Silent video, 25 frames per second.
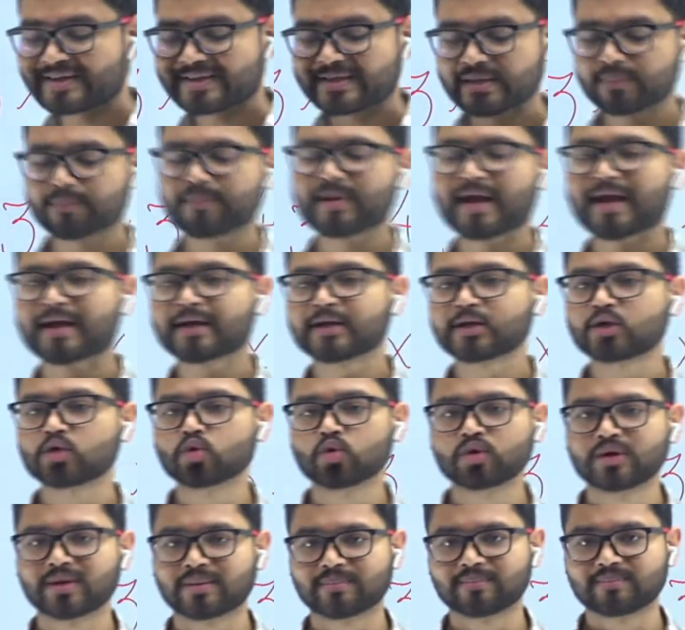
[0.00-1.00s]
multiplying
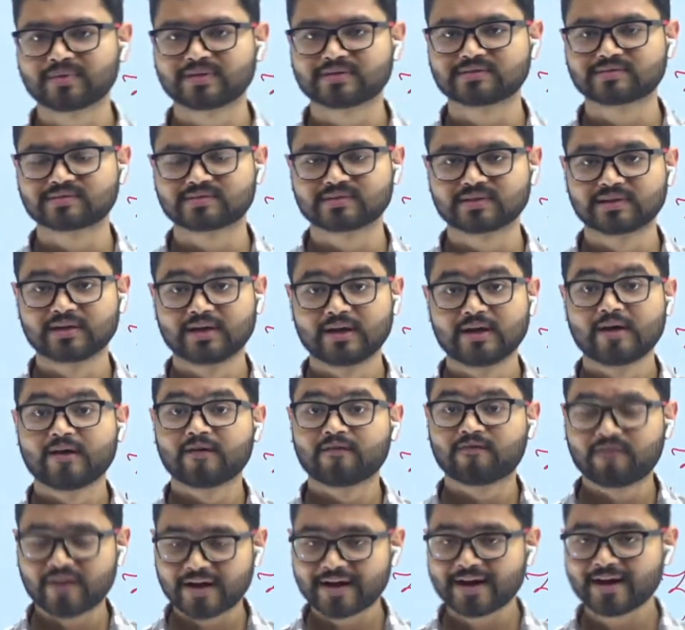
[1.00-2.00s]
two numbers,
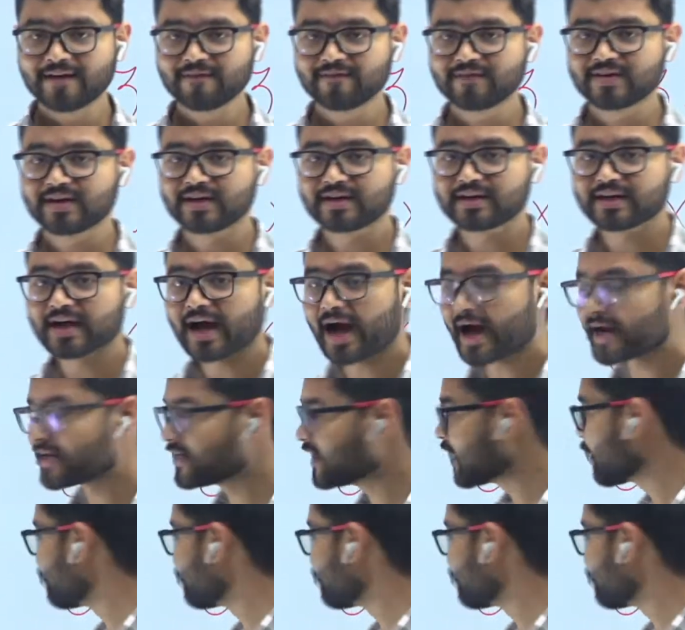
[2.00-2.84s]
whenever I